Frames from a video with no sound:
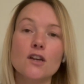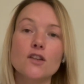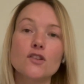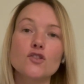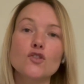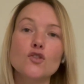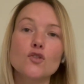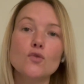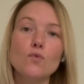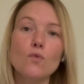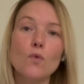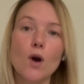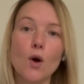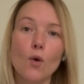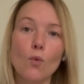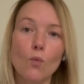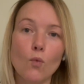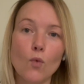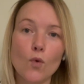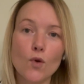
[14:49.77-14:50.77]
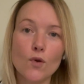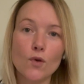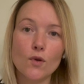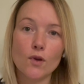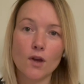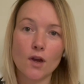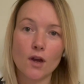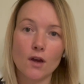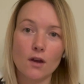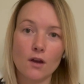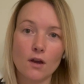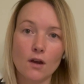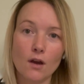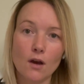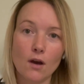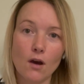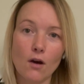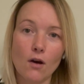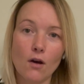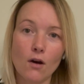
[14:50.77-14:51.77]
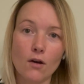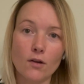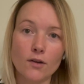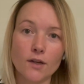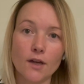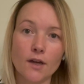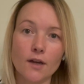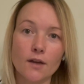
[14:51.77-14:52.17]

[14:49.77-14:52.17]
to work harder.